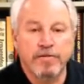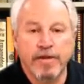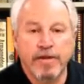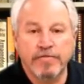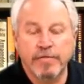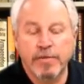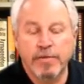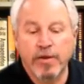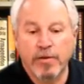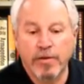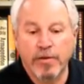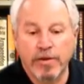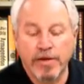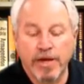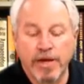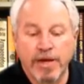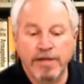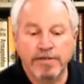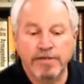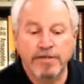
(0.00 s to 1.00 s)
You have to be
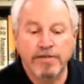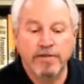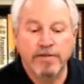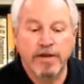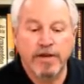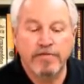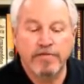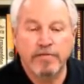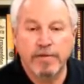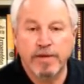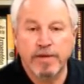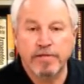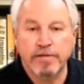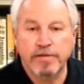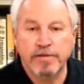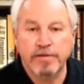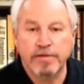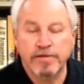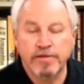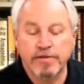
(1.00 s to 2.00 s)
organized, you have to be able
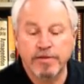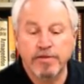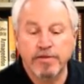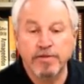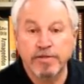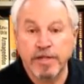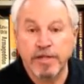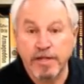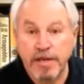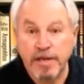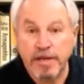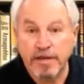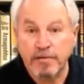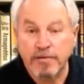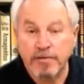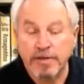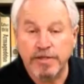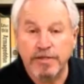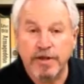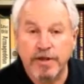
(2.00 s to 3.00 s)
to use the
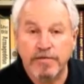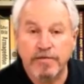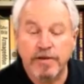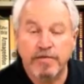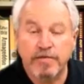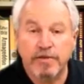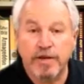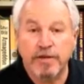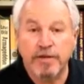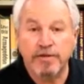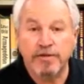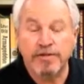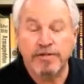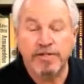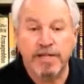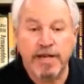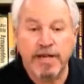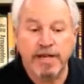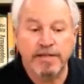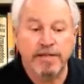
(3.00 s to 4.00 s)
language, you have to
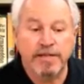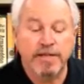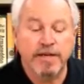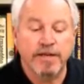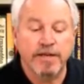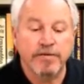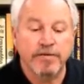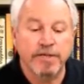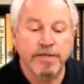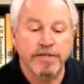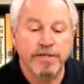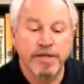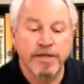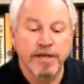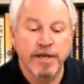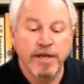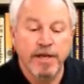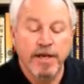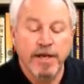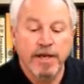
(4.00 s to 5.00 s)
understand the language.
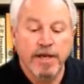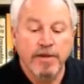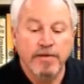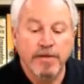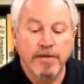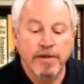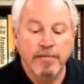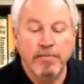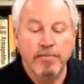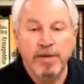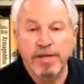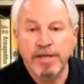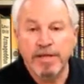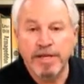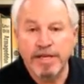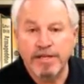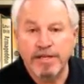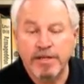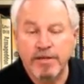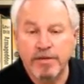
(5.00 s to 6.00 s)
The
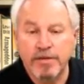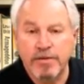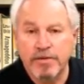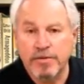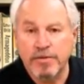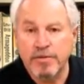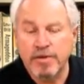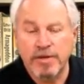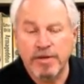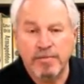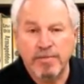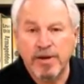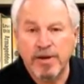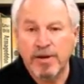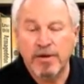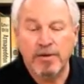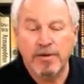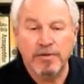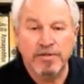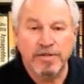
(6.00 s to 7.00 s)
ability to
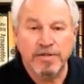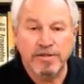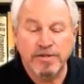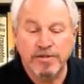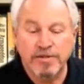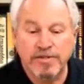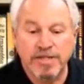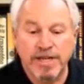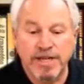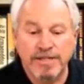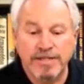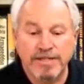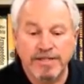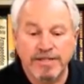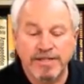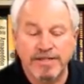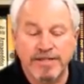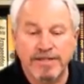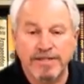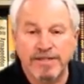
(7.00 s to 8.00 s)
compose and do
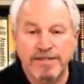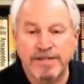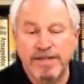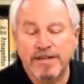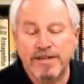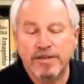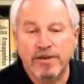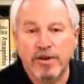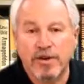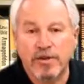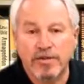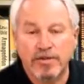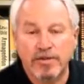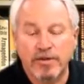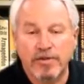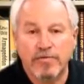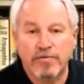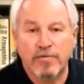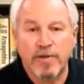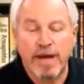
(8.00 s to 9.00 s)
sentences, you get
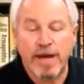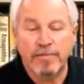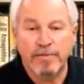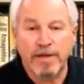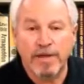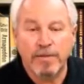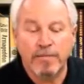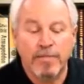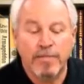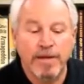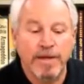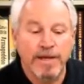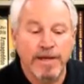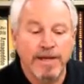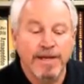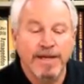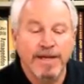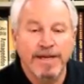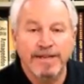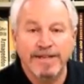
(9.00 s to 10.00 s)
sort of wrapped up
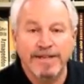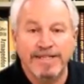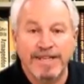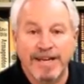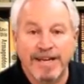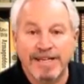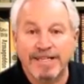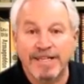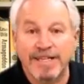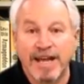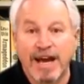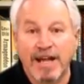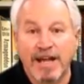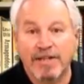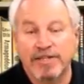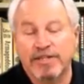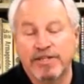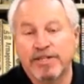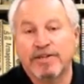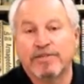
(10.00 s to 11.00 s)
in the
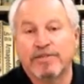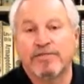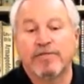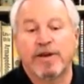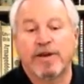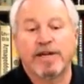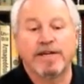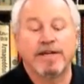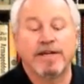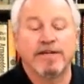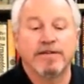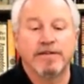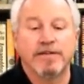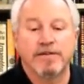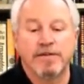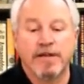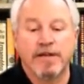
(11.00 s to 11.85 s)
technology of writing.